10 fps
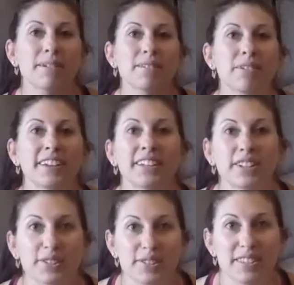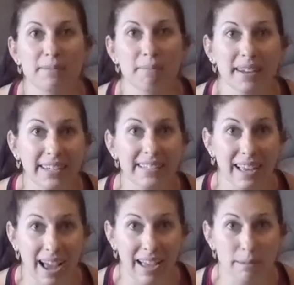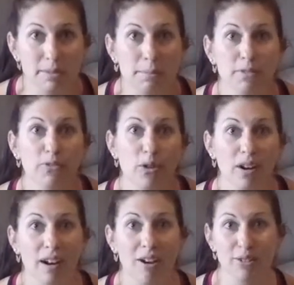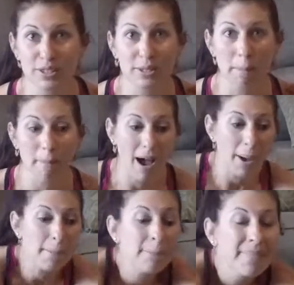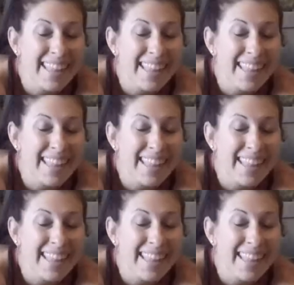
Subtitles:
been wanting to do this many times before I was a mom,